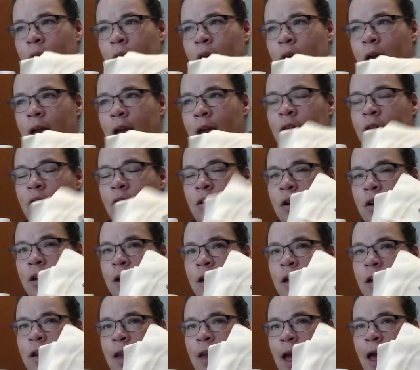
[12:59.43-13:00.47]
I started
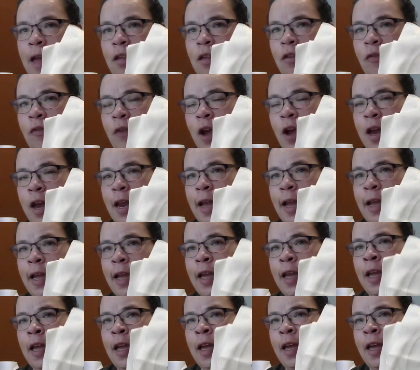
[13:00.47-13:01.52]
it last Friday
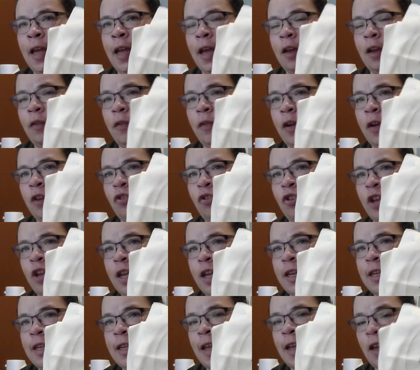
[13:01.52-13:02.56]
and finished
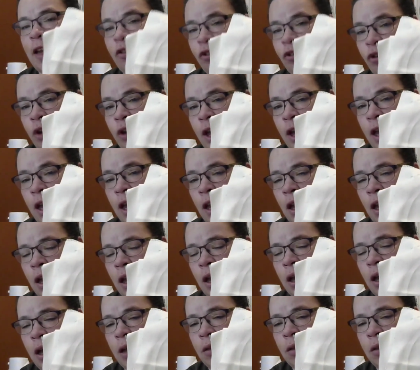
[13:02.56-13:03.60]
it yesterday.
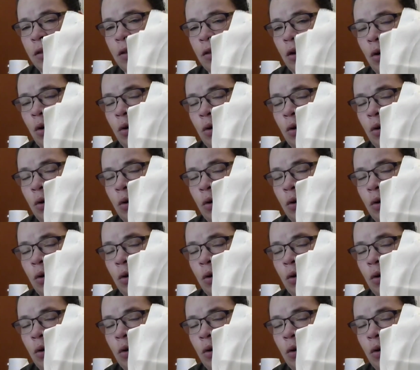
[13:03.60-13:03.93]
So